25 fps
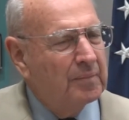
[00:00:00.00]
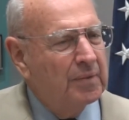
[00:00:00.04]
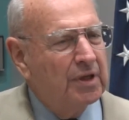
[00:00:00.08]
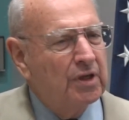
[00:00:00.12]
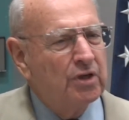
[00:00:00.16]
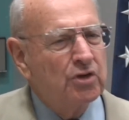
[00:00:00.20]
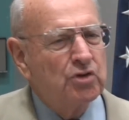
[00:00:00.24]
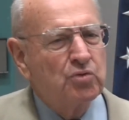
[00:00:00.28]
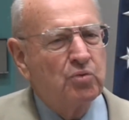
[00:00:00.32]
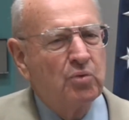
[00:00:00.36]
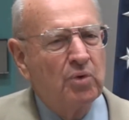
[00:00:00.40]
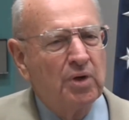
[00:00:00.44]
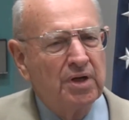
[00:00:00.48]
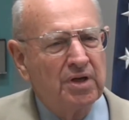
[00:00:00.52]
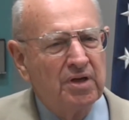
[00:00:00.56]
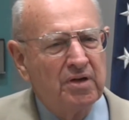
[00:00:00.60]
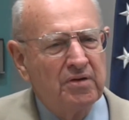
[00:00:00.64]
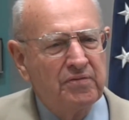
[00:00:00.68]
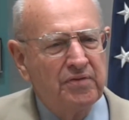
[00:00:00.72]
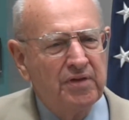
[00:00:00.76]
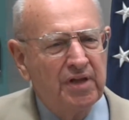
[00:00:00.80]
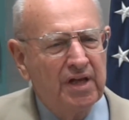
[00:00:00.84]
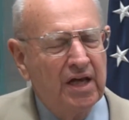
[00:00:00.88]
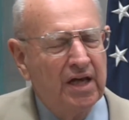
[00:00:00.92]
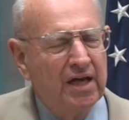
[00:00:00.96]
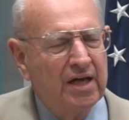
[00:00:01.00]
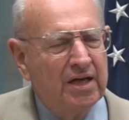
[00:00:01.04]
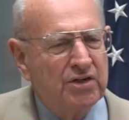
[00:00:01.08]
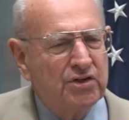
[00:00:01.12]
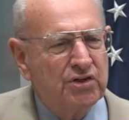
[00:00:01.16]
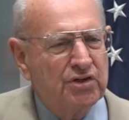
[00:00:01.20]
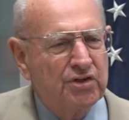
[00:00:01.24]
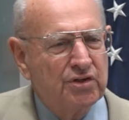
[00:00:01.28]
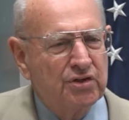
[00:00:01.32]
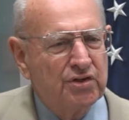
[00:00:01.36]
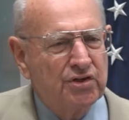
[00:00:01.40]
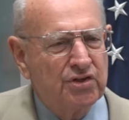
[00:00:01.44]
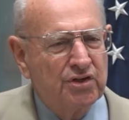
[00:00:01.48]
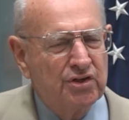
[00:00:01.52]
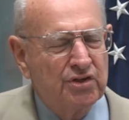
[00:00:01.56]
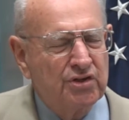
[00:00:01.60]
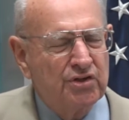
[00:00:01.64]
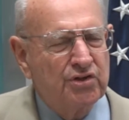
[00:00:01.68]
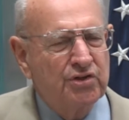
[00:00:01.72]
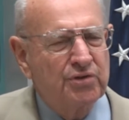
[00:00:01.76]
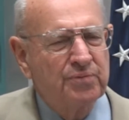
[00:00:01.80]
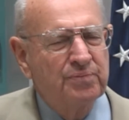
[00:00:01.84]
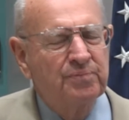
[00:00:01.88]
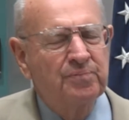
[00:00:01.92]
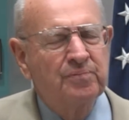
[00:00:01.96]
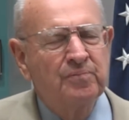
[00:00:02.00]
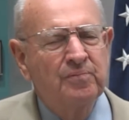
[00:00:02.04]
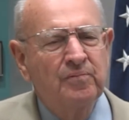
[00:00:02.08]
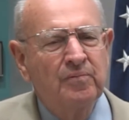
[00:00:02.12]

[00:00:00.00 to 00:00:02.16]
Because one of the essences